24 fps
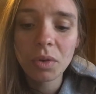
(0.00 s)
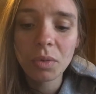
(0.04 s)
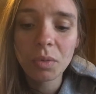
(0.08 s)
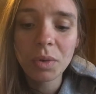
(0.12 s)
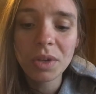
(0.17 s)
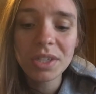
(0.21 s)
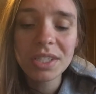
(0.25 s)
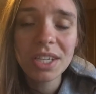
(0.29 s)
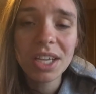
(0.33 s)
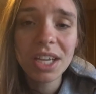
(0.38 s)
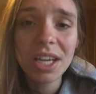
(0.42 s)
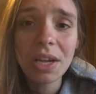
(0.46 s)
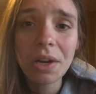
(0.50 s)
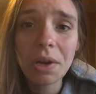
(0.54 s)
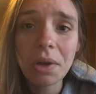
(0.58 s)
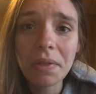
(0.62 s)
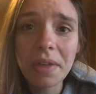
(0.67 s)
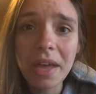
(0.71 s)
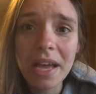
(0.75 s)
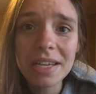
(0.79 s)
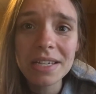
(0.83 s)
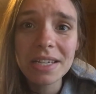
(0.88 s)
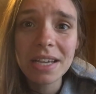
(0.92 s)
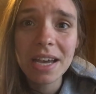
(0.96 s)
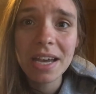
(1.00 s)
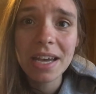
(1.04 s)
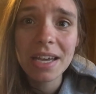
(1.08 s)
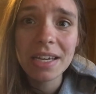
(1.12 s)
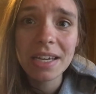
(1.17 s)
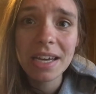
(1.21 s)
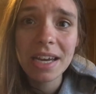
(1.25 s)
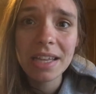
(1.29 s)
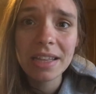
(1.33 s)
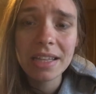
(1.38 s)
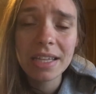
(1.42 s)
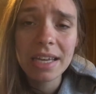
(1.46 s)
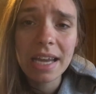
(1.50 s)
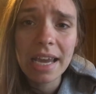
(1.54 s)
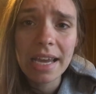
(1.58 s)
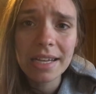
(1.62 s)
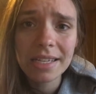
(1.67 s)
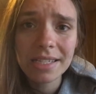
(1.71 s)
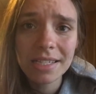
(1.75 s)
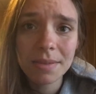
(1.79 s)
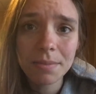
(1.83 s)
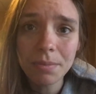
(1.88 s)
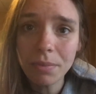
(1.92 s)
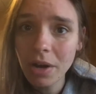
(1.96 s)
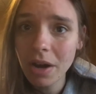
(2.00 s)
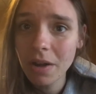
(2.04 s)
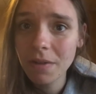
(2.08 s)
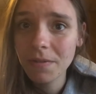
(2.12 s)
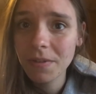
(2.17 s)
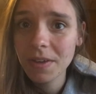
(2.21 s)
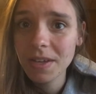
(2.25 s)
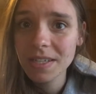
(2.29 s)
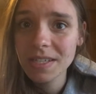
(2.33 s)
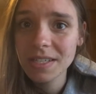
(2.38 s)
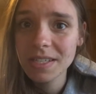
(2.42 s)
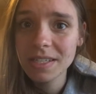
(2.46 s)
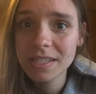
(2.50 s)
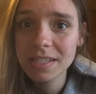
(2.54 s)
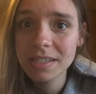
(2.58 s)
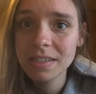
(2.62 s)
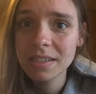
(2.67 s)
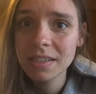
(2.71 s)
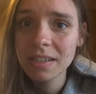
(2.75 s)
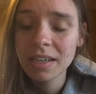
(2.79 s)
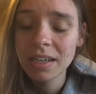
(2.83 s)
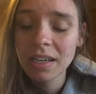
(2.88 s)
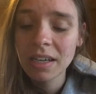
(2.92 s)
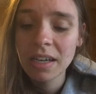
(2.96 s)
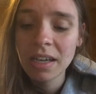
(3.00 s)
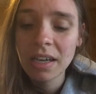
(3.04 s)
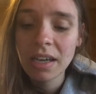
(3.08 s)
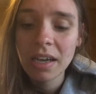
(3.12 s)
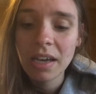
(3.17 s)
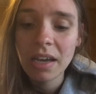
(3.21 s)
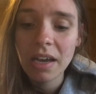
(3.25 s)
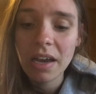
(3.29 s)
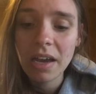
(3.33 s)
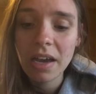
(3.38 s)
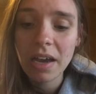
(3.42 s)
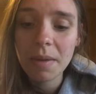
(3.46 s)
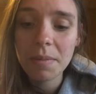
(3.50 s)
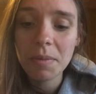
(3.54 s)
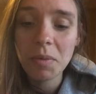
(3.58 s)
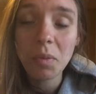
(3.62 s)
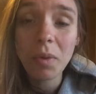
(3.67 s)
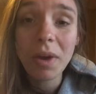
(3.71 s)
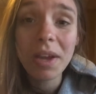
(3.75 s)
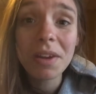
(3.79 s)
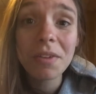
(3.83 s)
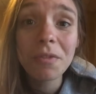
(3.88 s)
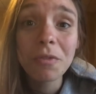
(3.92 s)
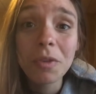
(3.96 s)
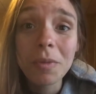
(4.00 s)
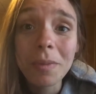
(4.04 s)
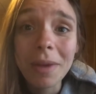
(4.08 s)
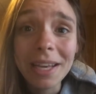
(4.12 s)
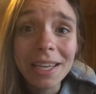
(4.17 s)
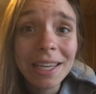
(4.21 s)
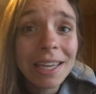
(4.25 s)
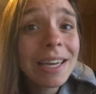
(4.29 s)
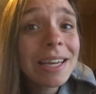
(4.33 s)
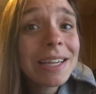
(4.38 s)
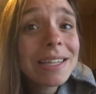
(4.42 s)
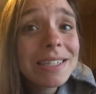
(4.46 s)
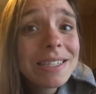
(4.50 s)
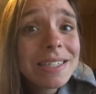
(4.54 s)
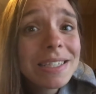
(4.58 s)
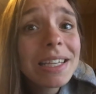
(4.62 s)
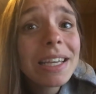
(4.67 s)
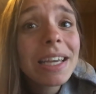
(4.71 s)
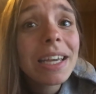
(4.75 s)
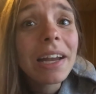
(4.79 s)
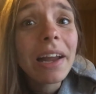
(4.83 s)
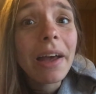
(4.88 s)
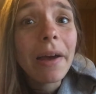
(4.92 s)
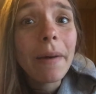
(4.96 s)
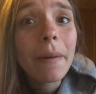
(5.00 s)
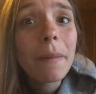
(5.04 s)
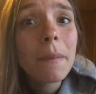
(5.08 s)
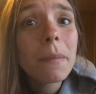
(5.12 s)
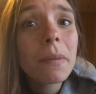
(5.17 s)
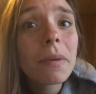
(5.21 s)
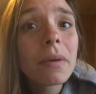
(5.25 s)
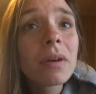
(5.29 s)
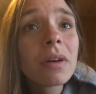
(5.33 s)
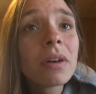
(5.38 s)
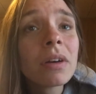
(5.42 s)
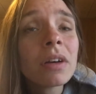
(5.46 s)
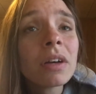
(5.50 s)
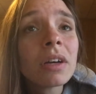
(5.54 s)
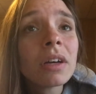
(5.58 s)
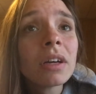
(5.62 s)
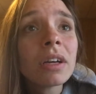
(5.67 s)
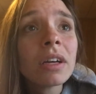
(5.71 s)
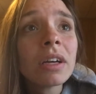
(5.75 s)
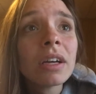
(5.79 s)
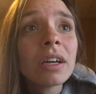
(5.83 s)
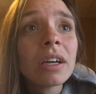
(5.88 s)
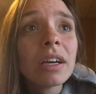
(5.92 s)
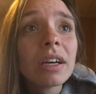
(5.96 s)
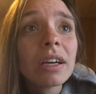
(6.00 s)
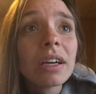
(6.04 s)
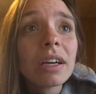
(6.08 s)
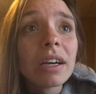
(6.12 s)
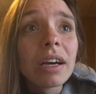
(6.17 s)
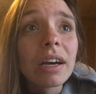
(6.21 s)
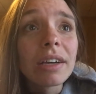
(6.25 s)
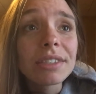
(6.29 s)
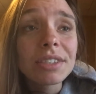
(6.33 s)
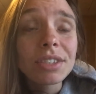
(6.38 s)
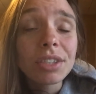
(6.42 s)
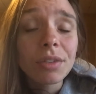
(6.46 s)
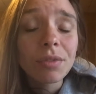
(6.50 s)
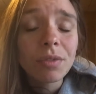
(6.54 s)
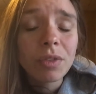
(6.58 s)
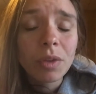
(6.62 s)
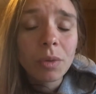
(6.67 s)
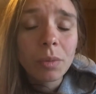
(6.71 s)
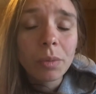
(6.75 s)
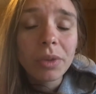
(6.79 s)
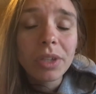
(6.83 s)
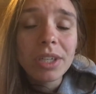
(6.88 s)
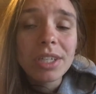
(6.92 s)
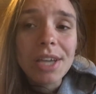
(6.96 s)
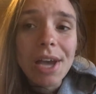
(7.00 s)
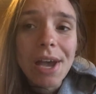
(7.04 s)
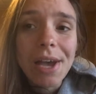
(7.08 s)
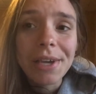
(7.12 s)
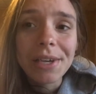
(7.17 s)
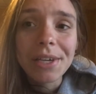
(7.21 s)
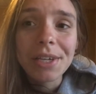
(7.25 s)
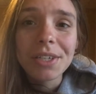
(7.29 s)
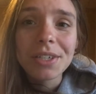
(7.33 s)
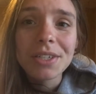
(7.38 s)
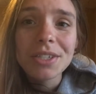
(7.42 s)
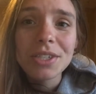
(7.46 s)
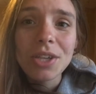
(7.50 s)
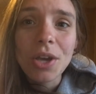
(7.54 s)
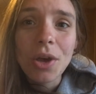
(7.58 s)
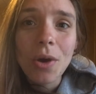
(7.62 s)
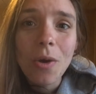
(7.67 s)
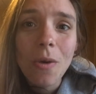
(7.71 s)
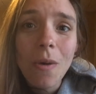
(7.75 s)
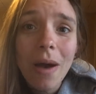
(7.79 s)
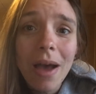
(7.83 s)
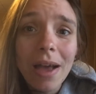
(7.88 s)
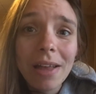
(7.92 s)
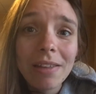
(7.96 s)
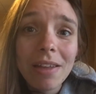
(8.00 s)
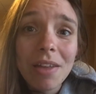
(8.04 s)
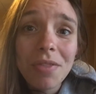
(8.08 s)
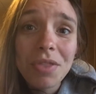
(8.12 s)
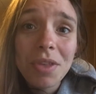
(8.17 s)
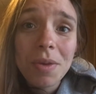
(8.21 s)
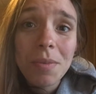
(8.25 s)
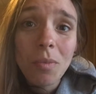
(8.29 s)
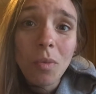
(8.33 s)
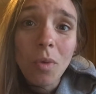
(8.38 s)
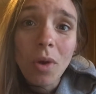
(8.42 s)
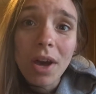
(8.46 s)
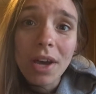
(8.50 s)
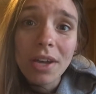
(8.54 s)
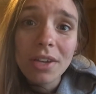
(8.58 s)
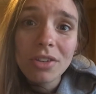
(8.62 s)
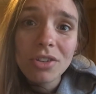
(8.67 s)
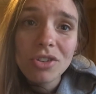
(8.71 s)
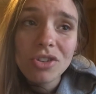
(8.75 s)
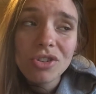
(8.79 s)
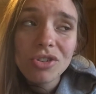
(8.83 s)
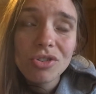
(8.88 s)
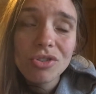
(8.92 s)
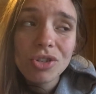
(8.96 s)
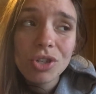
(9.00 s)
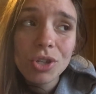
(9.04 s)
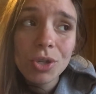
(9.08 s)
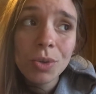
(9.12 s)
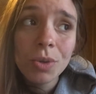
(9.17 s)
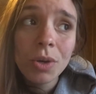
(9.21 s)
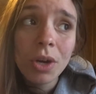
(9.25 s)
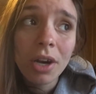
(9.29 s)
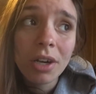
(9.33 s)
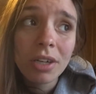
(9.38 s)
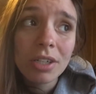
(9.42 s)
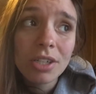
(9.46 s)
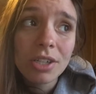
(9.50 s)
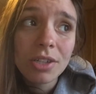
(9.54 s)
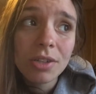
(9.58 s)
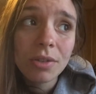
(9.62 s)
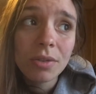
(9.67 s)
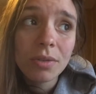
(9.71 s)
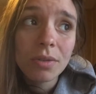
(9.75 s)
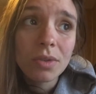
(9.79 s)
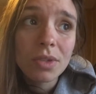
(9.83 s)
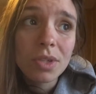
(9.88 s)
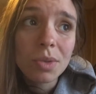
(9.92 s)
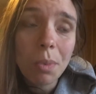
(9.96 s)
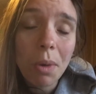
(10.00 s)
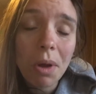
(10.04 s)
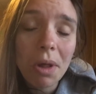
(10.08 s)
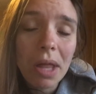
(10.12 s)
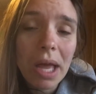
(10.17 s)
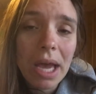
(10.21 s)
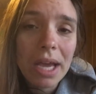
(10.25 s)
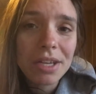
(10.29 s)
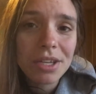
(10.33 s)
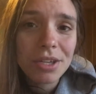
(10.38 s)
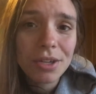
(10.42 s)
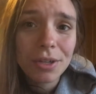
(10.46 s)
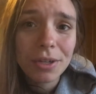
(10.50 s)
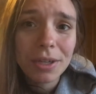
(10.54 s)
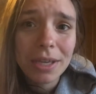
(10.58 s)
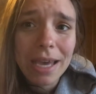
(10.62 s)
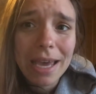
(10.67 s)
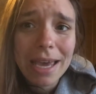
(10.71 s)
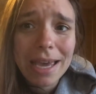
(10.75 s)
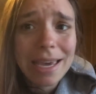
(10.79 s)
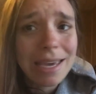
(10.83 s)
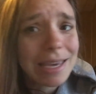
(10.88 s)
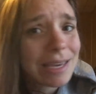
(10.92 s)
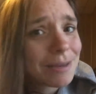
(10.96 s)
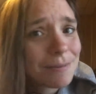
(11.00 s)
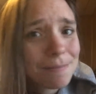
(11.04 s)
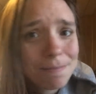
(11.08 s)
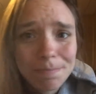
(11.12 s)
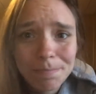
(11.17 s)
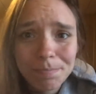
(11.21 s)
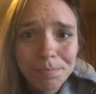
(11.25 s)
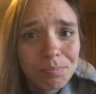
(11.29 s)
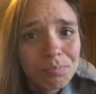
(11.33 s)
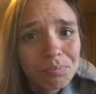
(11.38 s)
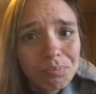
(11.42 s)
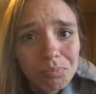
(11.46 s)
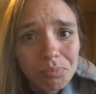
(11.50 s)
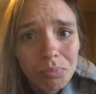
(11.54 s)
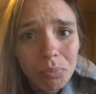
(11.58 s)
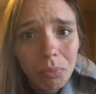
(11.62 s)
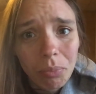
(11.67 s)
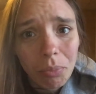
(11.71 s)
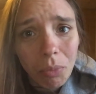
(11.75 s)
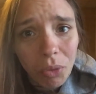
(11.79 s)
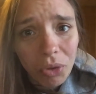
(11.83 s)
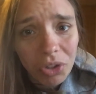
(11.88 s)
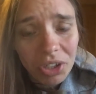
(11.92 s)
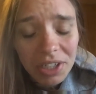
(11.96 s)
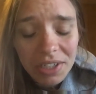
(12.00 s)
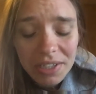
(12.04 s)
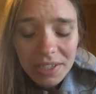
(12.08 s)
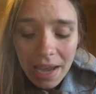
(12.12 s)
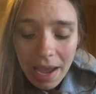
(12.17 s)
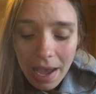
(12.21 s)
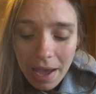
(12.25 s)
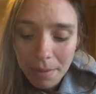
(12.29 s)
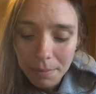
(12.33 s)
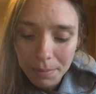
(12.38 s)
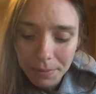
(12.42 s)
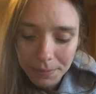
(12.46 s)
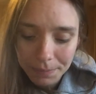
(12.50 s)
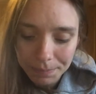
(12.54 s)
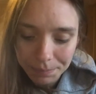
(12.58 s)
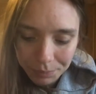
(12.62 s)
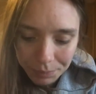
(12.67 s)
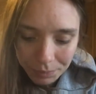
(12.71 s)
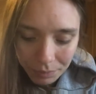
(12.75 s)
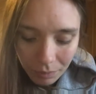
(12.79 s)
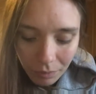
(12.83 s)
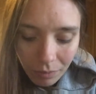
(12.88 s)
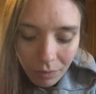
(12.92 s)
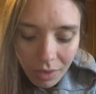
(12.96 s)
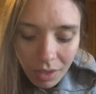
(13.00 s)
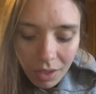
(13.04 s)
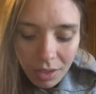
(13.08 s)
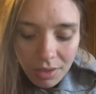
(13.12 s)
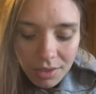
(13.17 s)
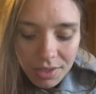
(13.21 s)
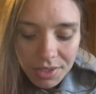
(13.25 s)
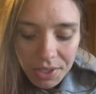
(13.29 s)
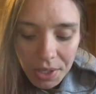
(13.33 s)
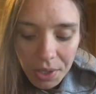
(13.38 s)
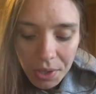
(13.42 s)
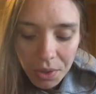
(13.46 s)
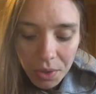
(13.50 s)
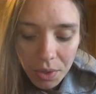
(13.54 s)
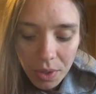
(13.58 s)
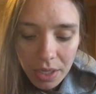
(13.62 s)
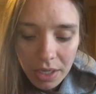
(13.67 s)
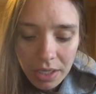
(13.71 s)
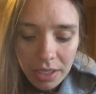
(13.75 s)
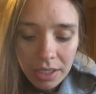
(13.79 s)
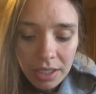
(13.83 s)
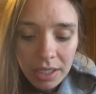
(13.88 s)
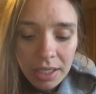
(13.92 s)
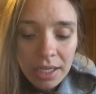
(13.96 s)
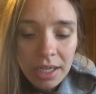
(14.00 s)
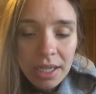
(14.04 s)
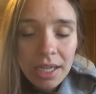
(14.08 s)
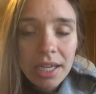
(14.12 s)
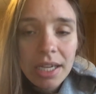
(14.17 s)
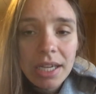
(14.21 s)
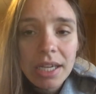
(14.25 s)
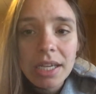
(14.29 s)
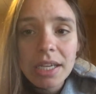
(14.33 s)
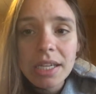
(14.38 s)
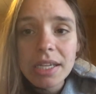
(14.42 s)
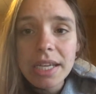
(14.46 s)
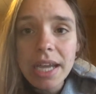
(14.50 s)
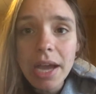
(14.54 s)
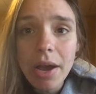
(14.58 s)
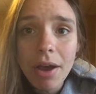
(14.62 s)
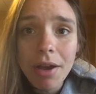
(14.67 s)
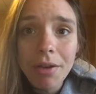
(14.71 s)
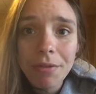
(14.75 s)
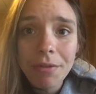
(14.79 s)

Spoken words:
once I got all that done and then ate some breakfast and waited for my kids to get up, I started feeling really tired, so I let them watch 2 cartoons while I took a morning nap. So now